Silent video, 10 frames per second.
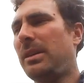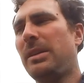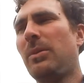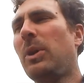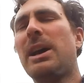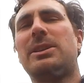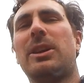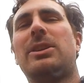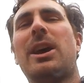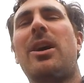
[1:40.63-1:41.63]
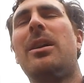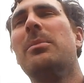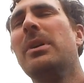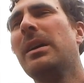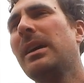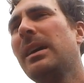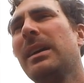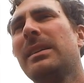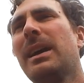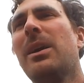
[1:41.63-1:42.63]
You waste your time.
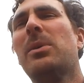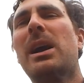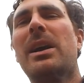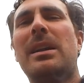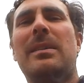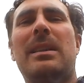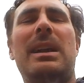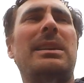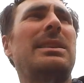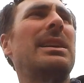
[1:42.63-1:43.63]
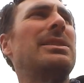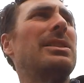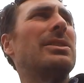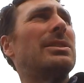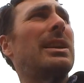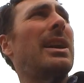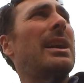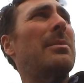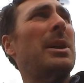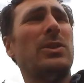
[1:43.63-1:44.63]
Don't worry. It's easy just to go
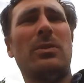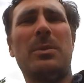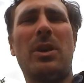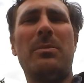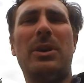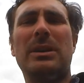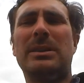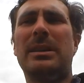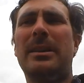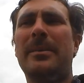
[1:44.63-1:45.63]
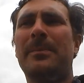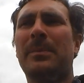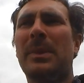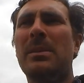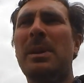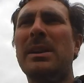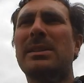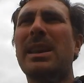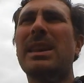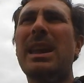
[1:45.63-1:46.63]
get mushroom compost. You may
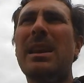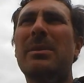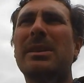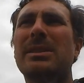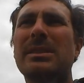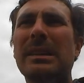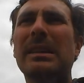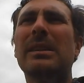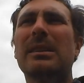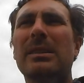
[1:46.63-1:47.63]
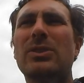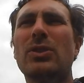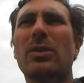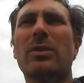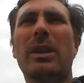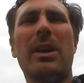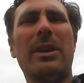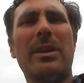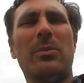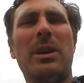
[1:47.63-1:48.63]
say, yeah, but it's sure it'll go
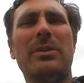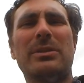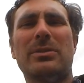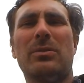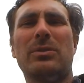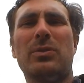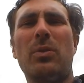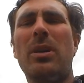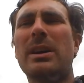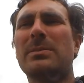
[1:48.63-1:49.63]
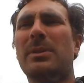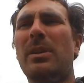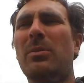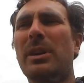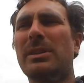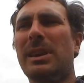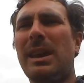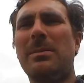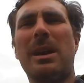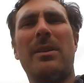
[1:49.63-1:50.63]
another once or twice, but I want it to
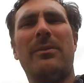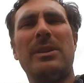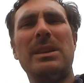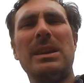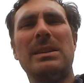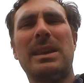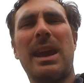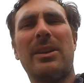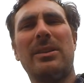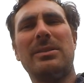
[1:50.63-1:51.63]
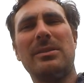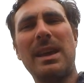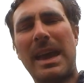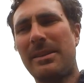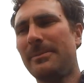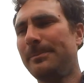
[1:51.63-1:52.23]
keep going for years. How can I do that?